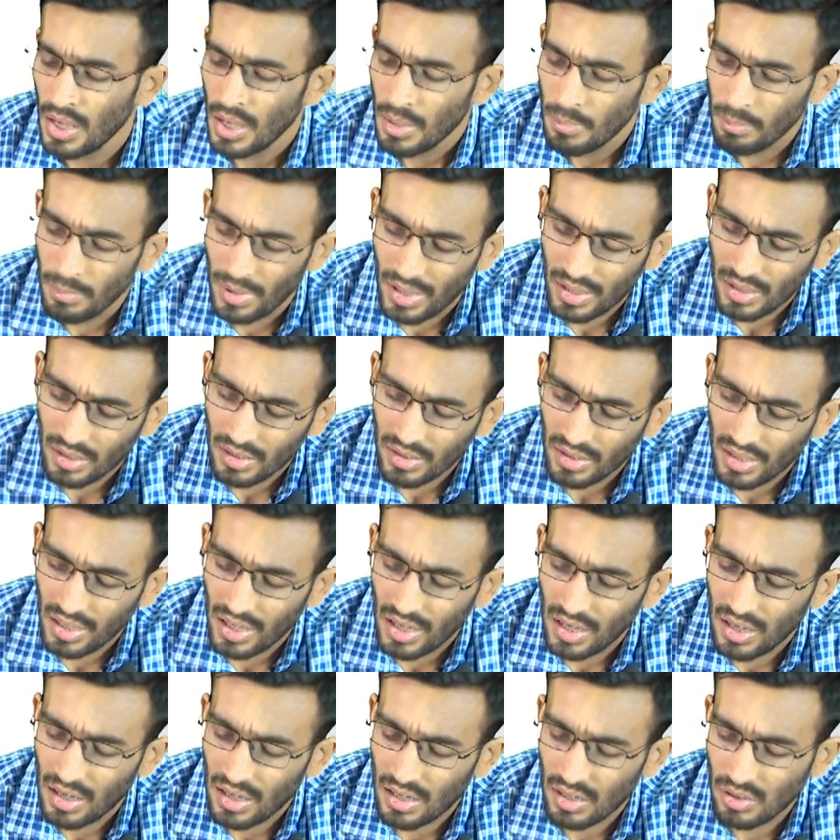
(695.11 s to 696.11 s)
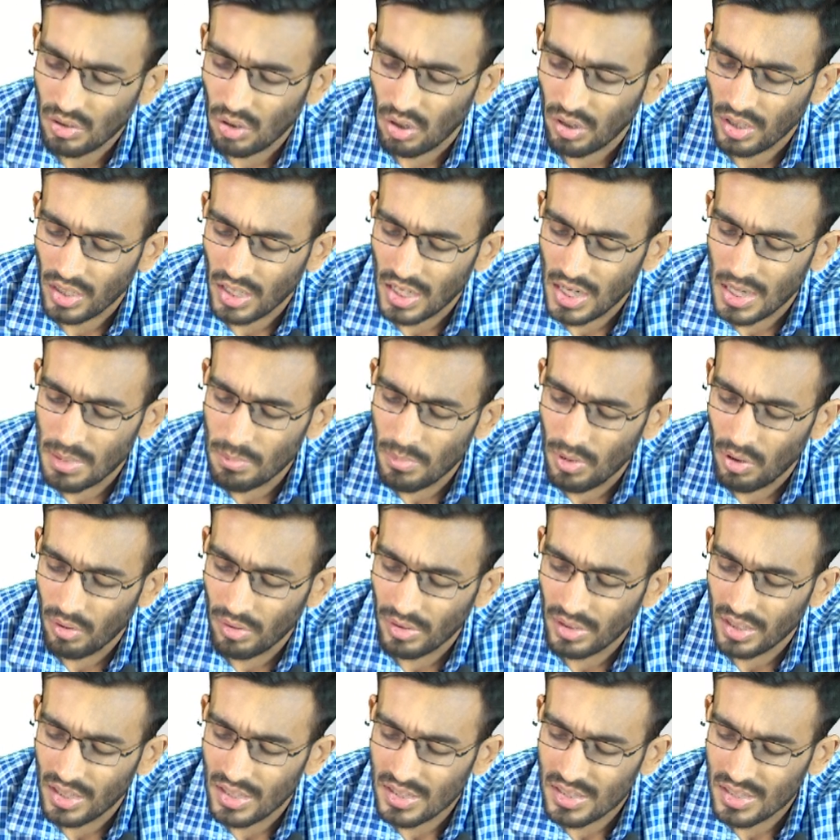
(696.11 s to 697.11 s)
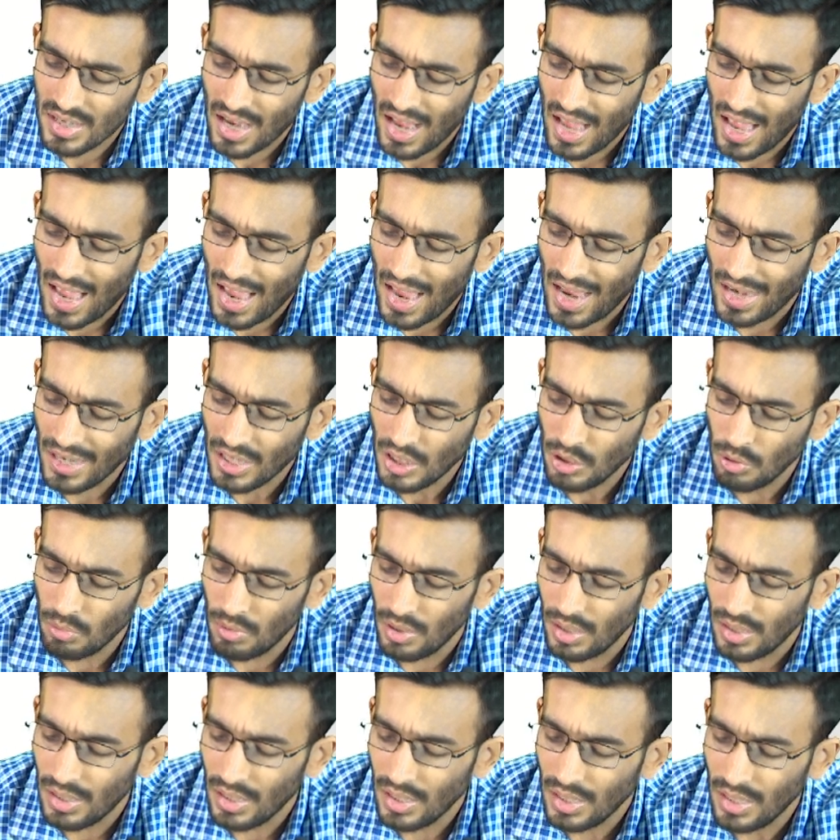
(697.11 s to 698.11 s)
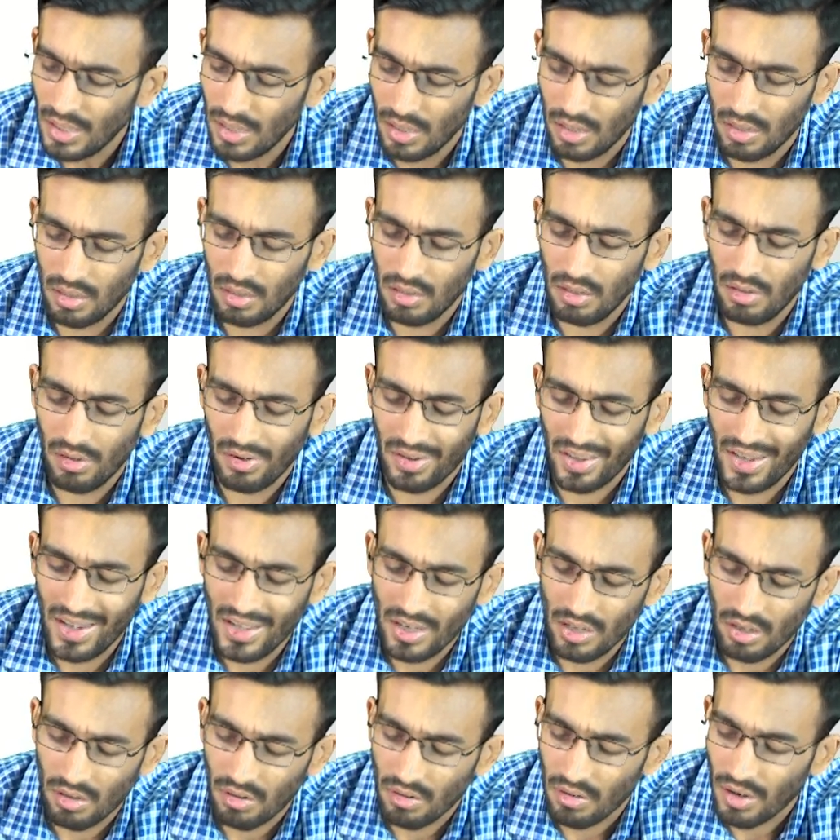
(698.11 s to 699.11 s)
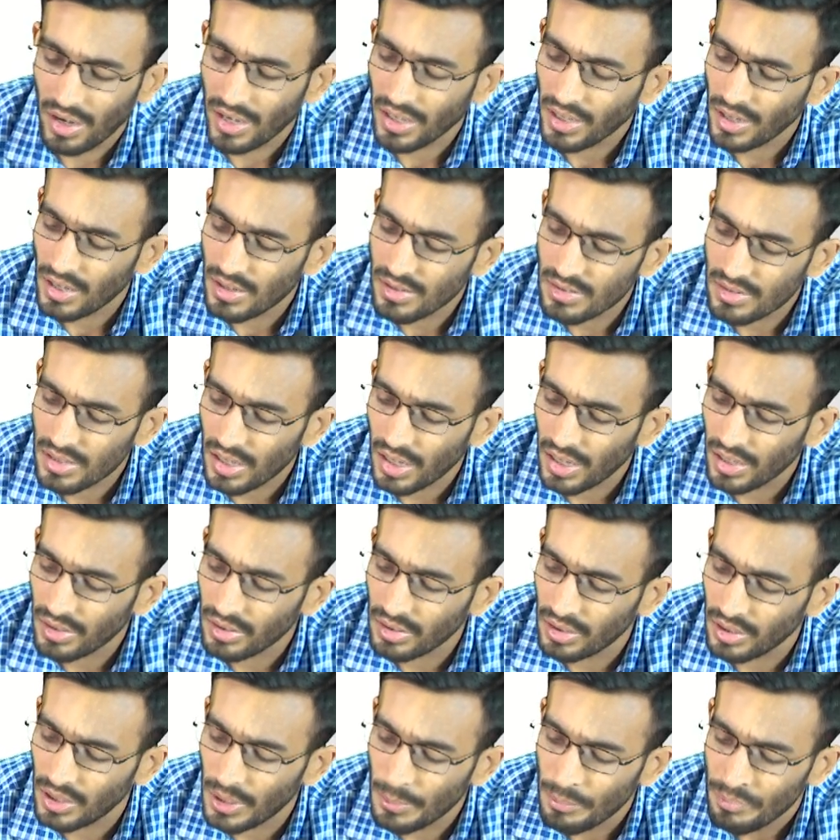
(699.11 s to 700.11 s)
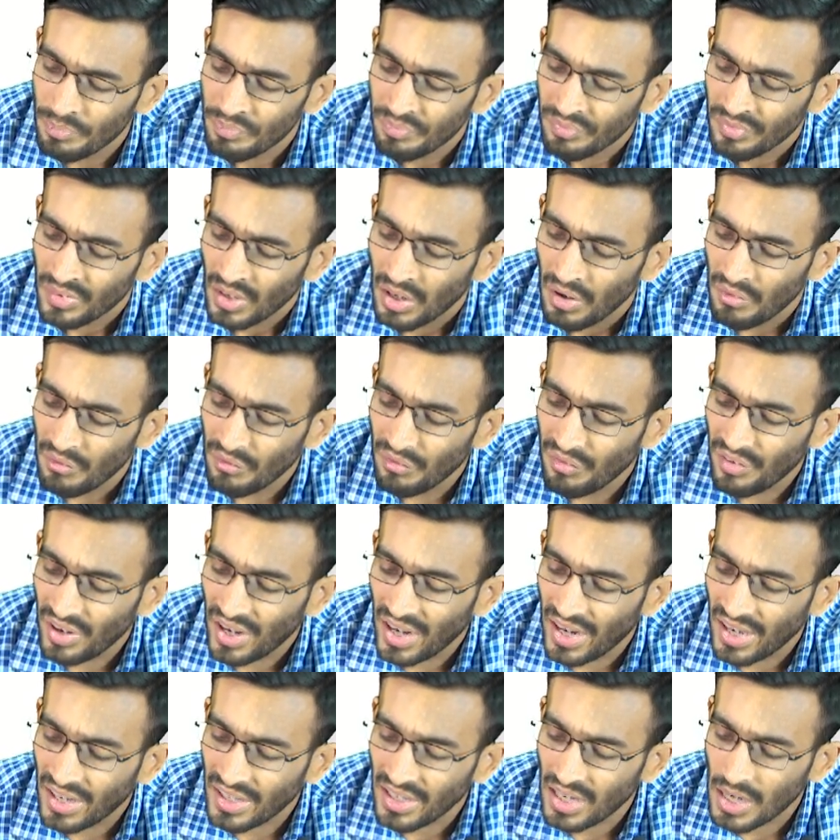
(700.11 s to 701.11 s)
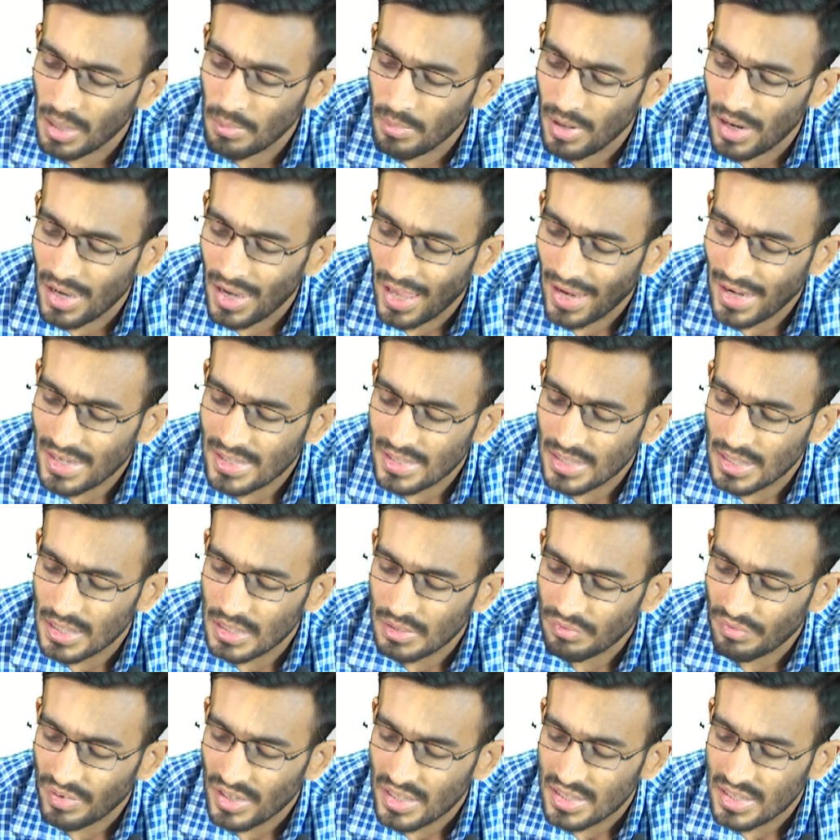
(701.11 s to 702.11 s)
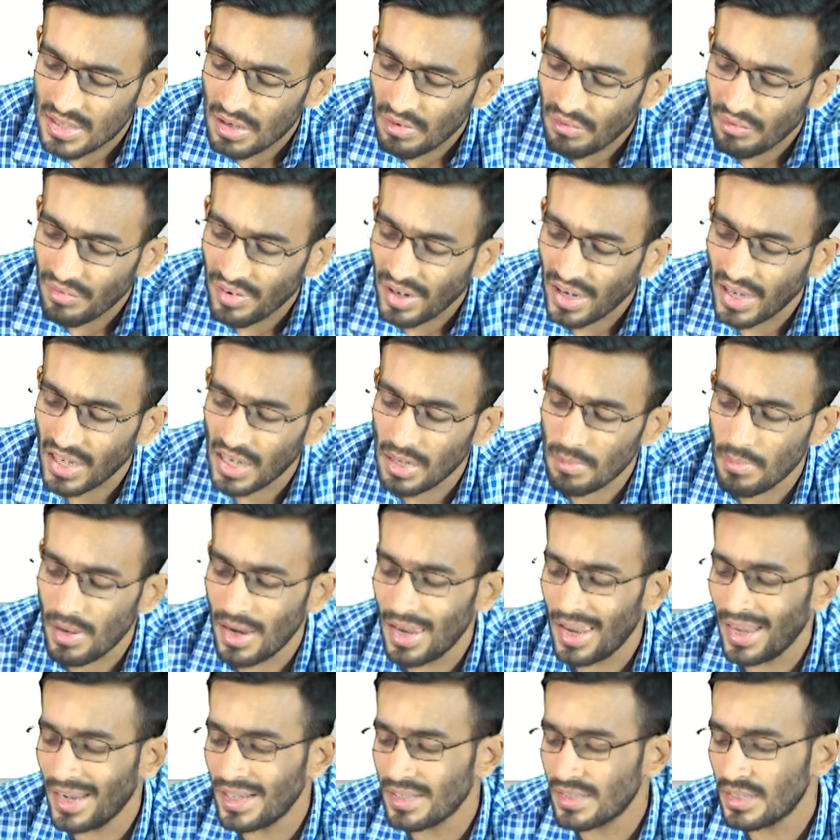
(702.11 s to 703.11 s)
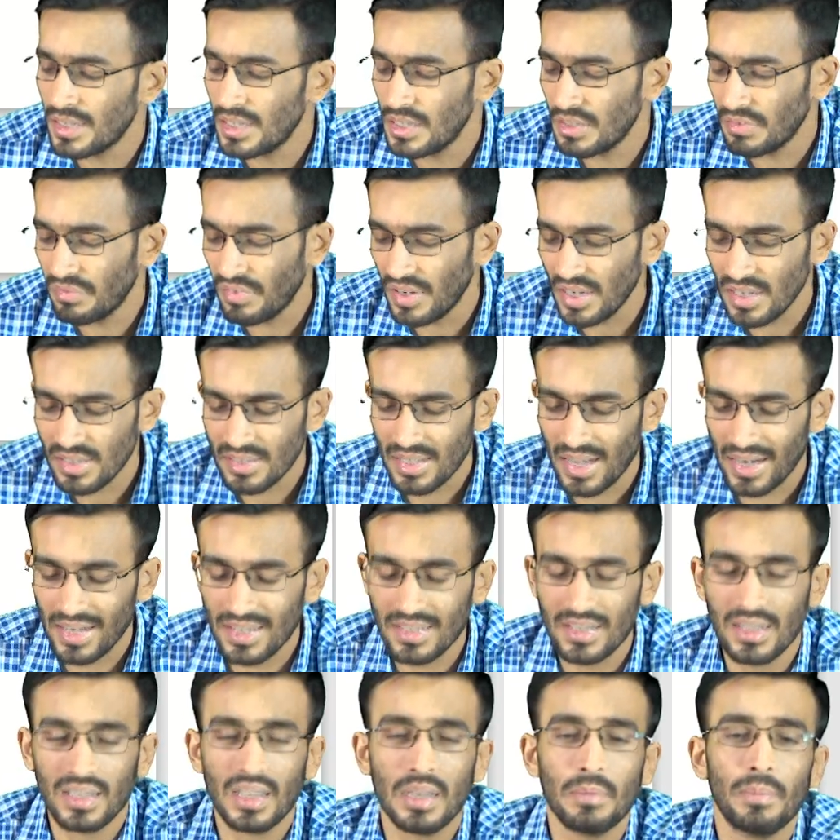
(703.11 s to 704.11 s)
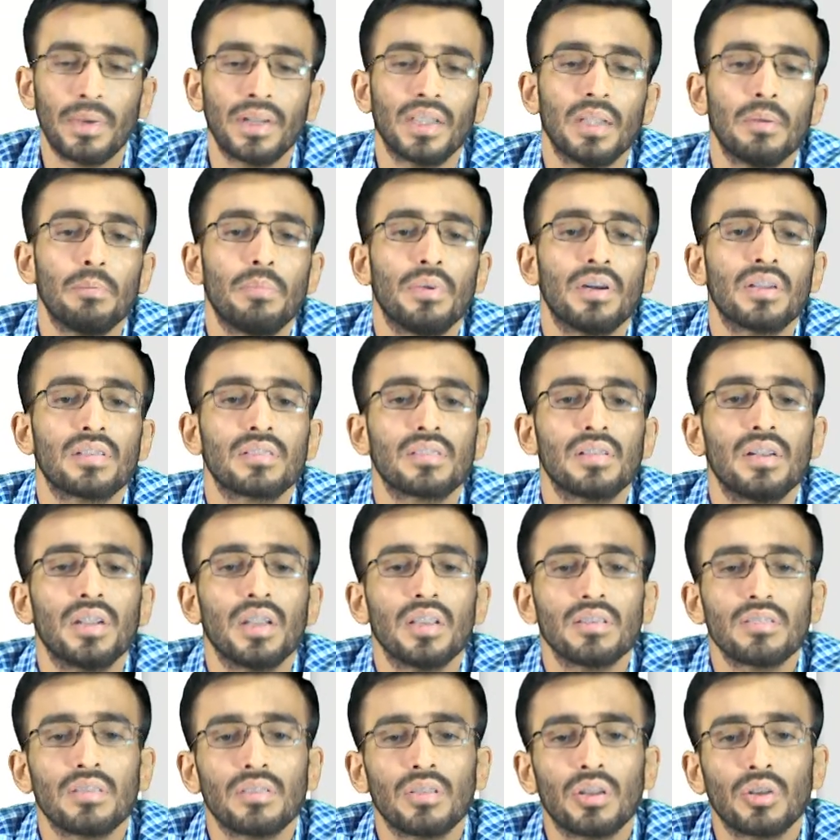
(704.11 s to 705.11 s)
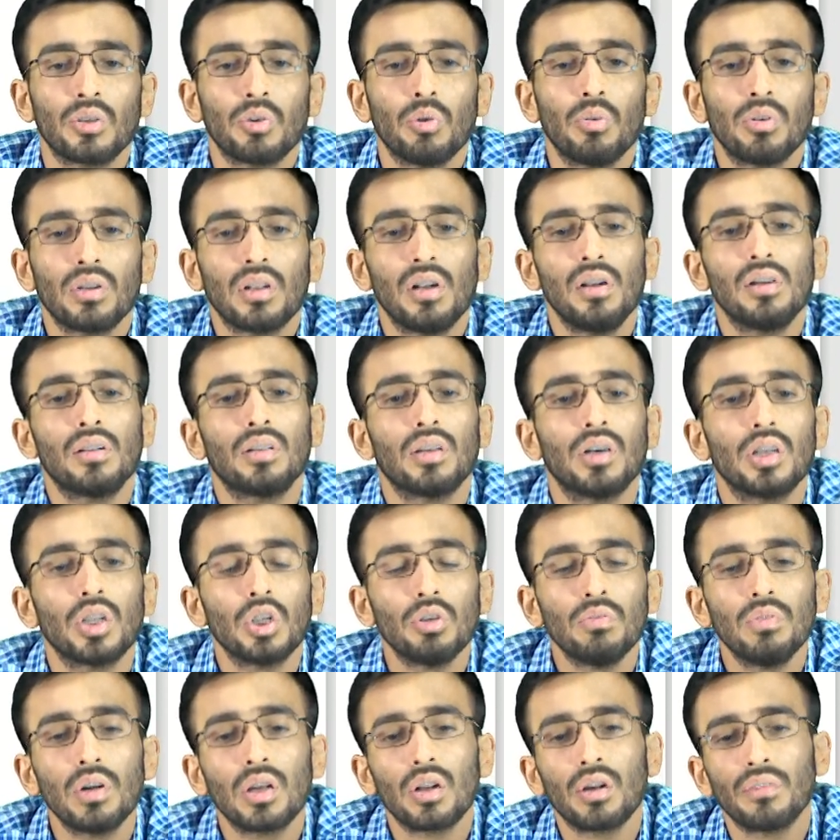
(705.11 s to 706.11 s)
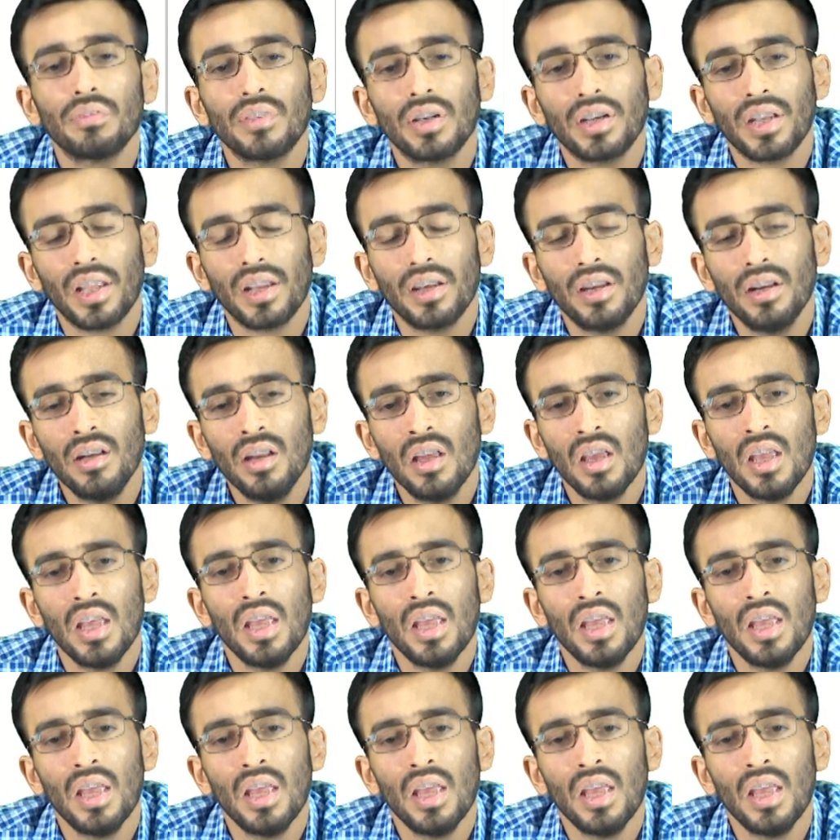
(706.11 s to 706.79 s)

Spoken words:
But they are talking about this annual rental, or I can say the variable license fees. Variable license fees, that is nothing but the percentage on the total turnover of the tenant.